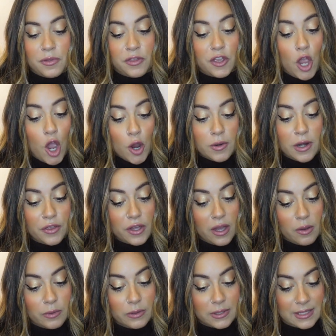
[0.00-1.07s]
The only thing
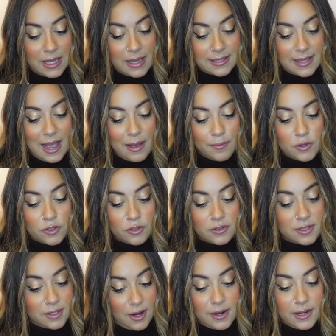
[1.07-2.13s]
I will say is that Amazon
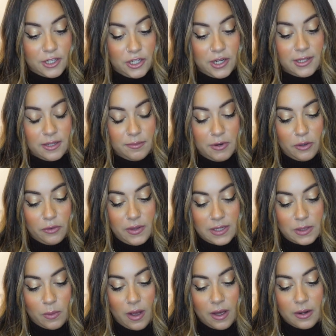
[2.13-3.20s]
slightly cheated me on
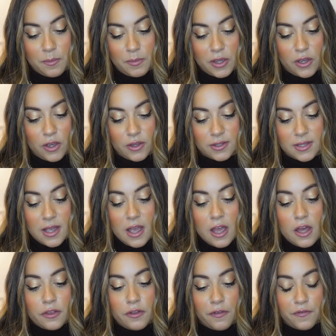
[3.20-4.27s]
this one, because
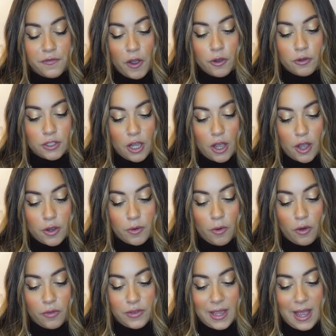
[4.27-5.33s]
the photo
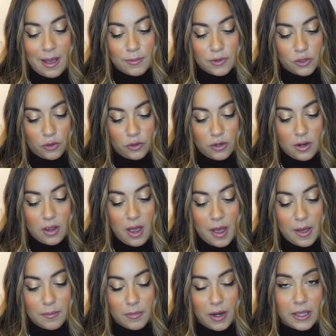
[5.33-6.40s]
on the Amazon,
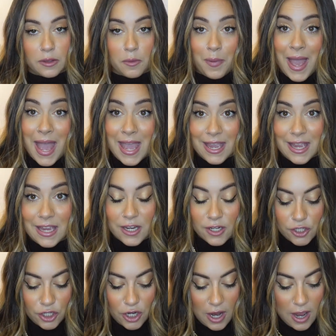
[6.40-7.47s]
like the
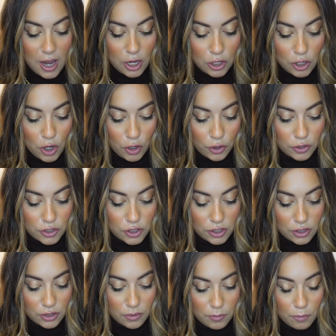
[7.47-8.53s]
page,
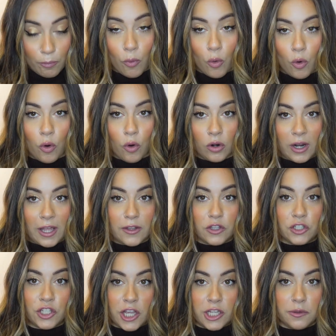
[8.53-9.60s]
looked more like the
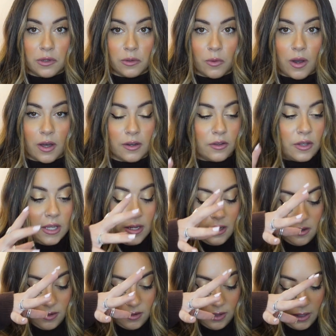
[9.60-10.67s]
genuine one.
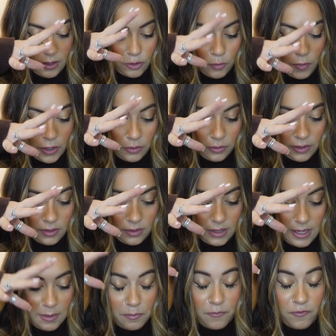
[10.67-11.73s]
The one on
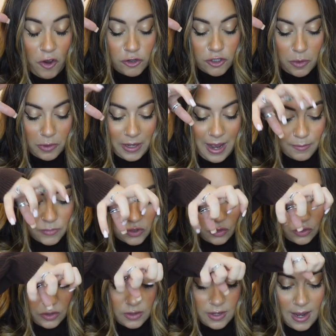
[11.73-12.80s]
the photo on
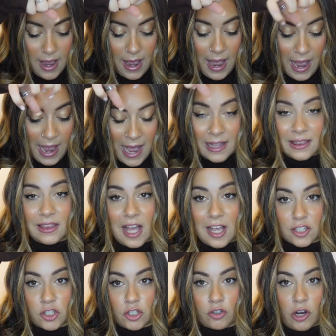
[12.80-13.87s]
Amazon had
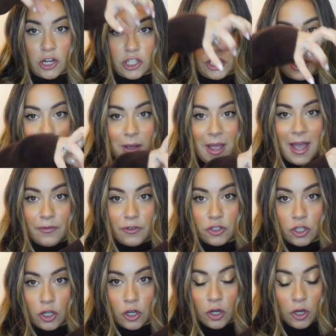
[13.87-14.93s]
that scrunchy bit at the
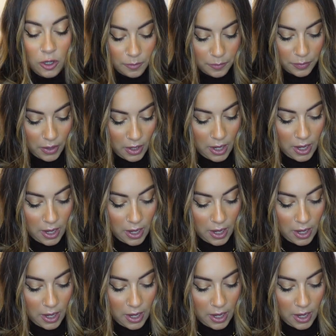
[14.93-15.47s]
top,